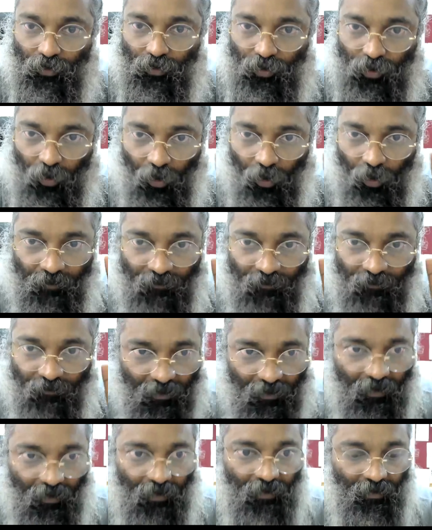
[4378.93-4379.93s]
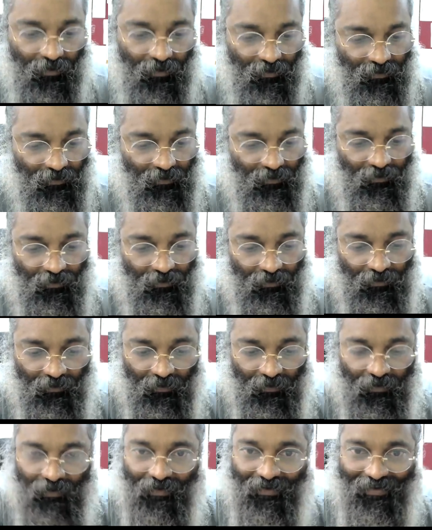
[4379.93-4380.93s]
Joy Fernandez sir.
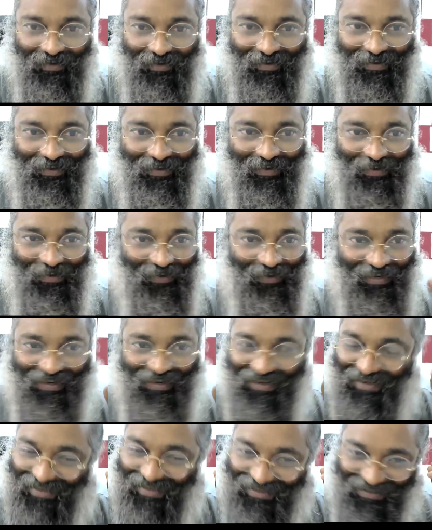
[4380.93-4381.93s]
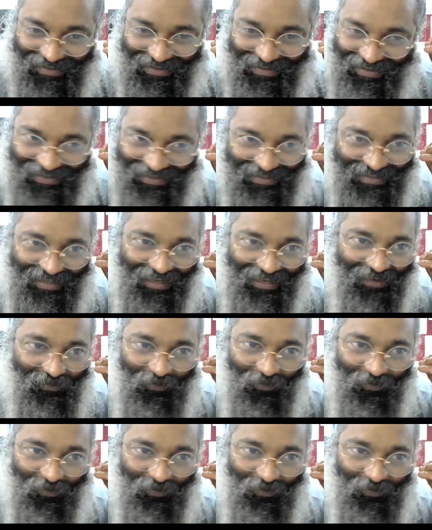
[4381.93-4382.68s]
He's there